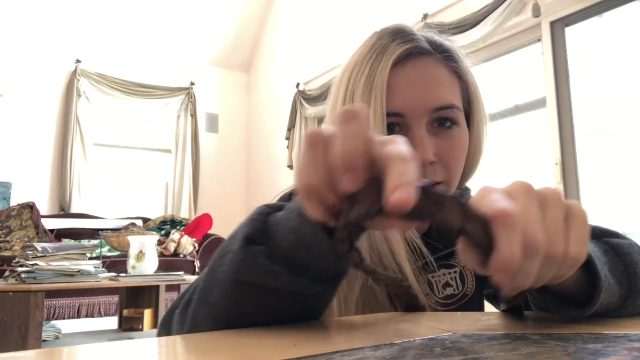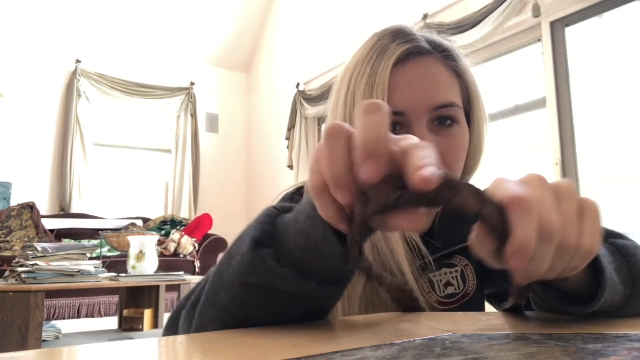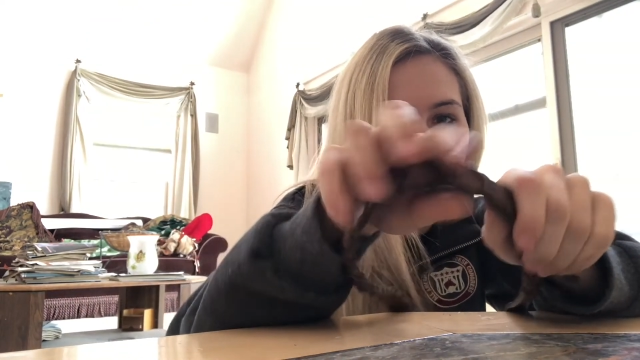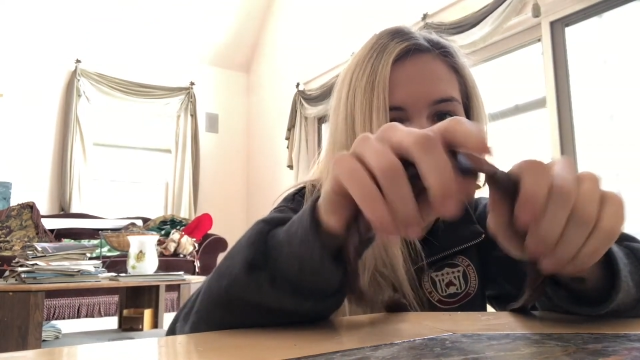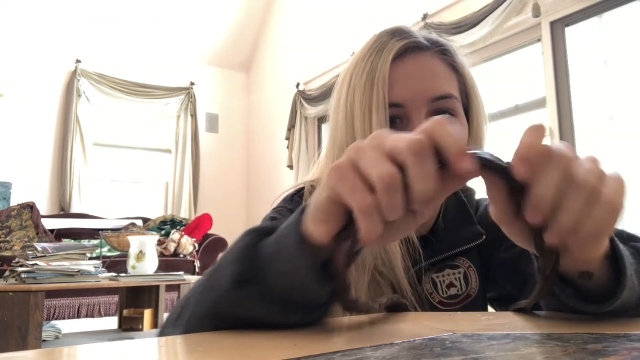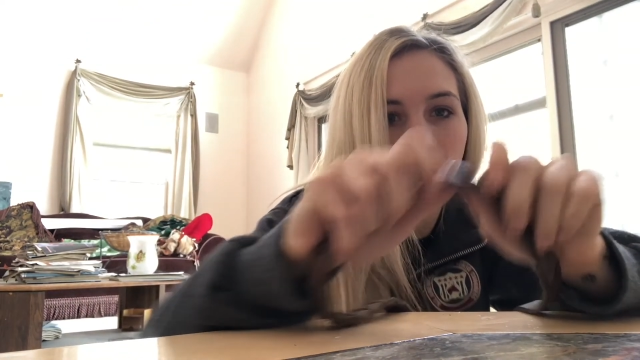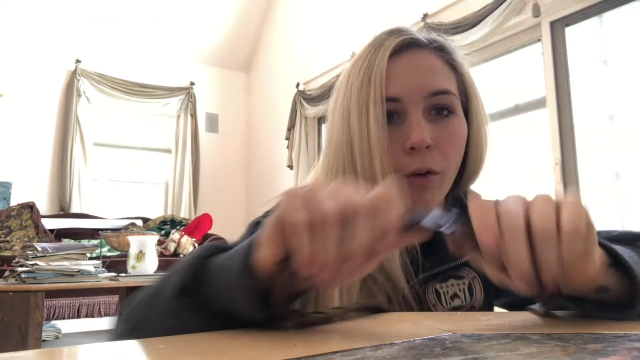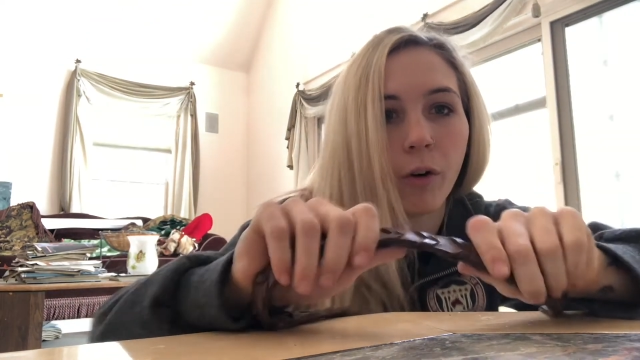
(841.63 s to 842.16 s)
and
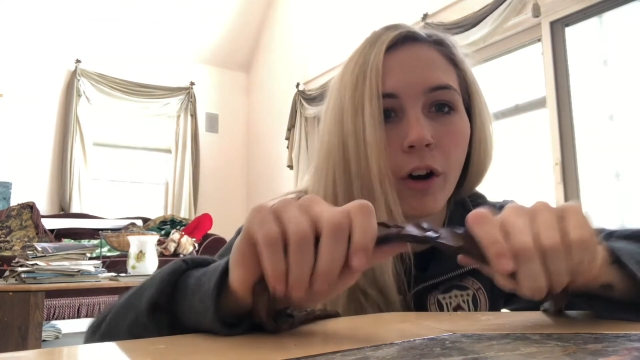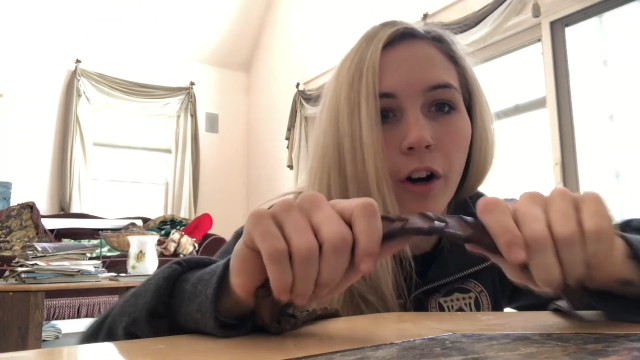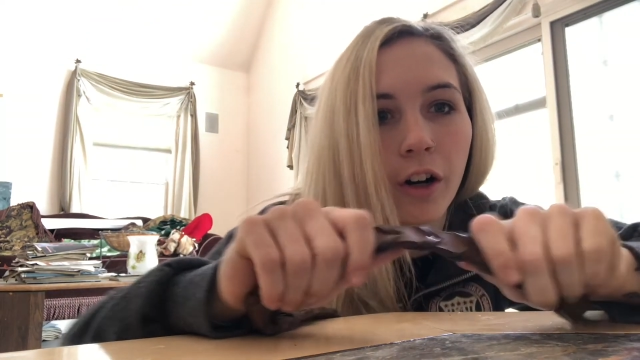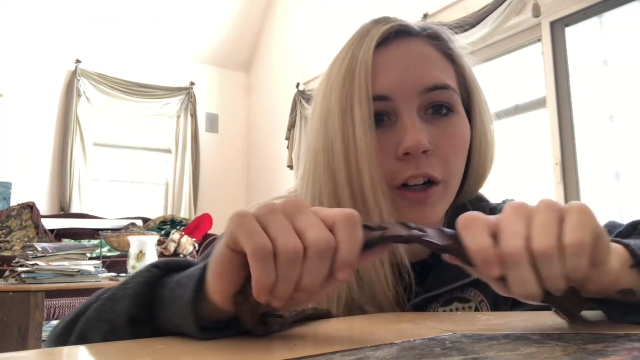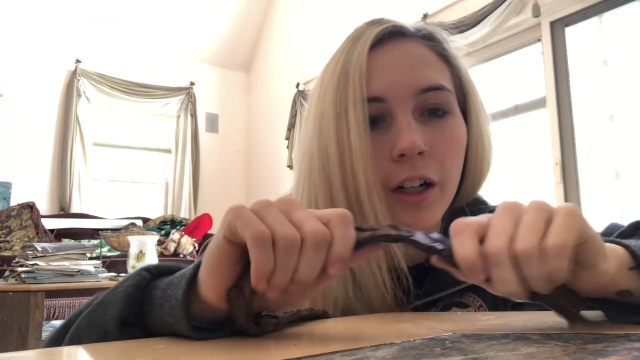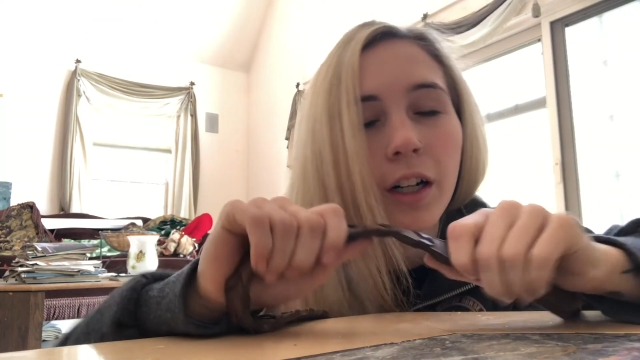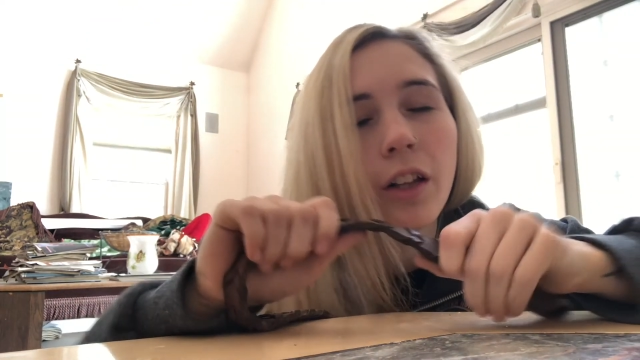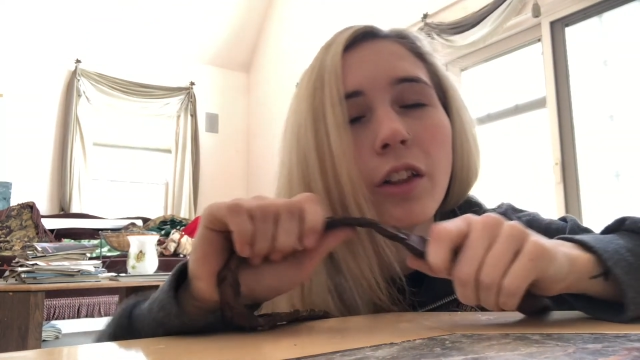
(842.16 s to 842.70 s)
they don't
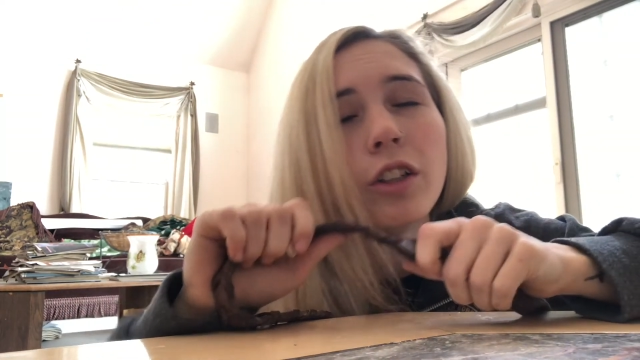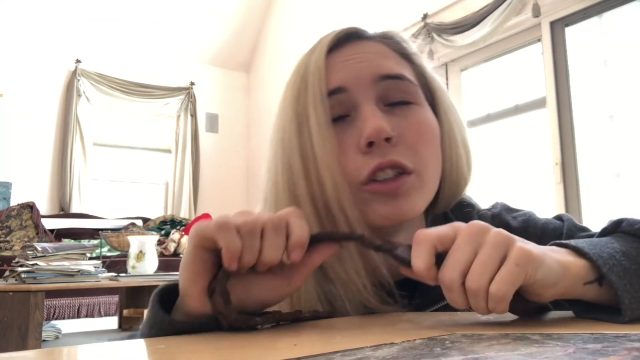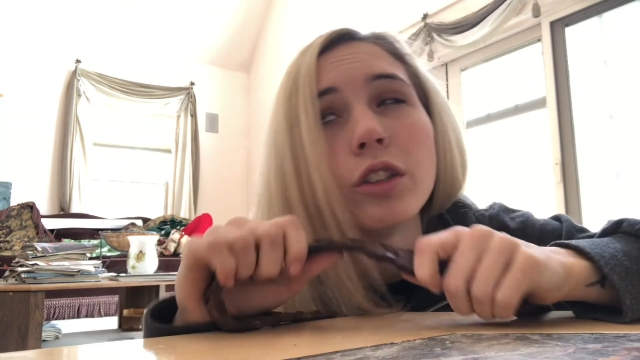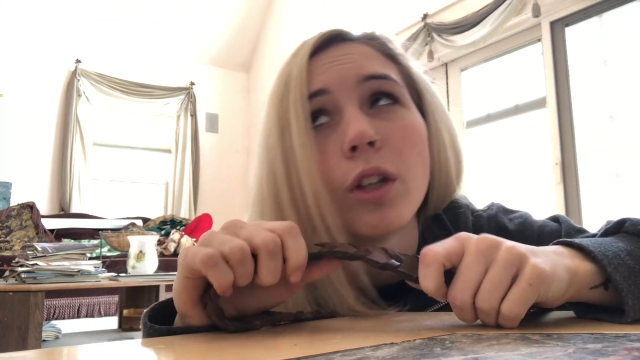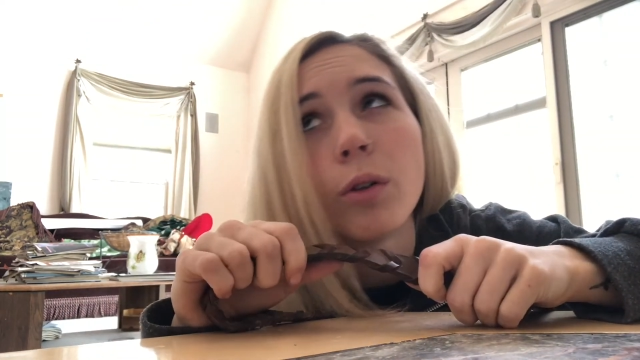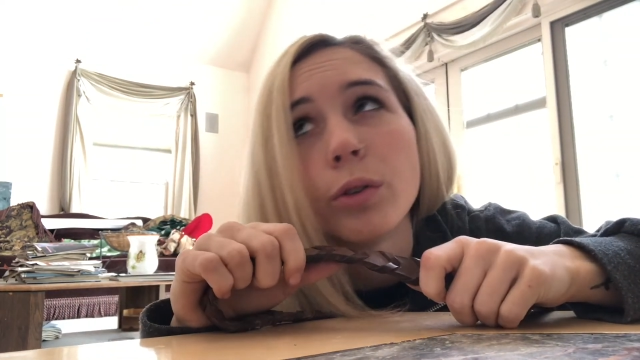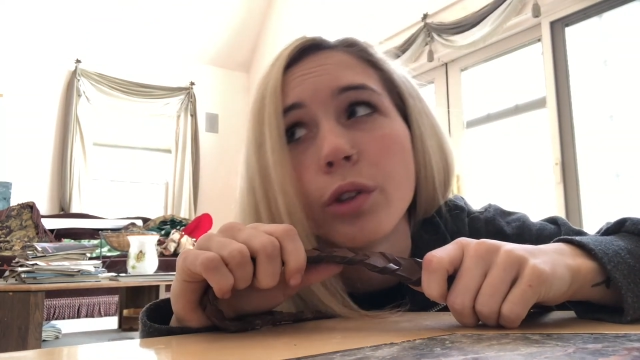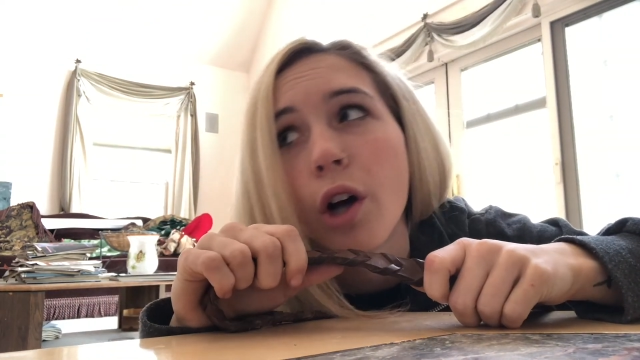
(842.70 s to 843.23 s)
hurt, and they're so
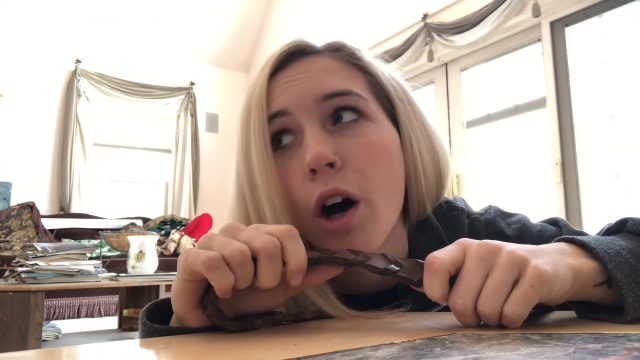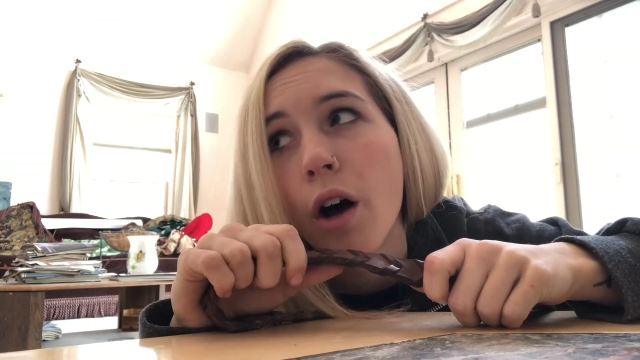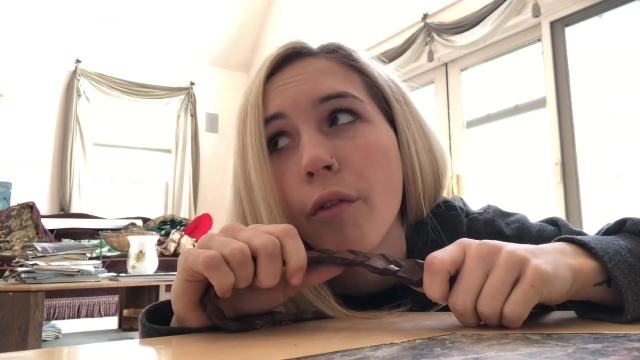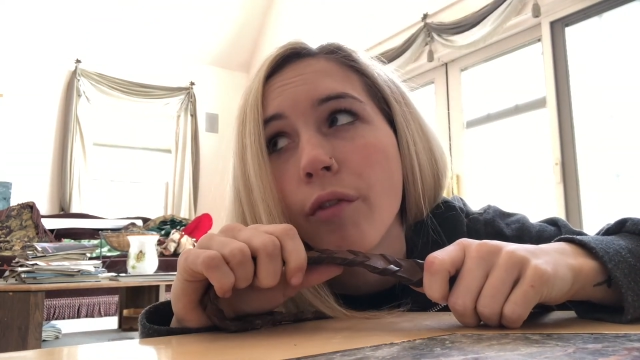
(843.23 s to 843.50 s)
soft.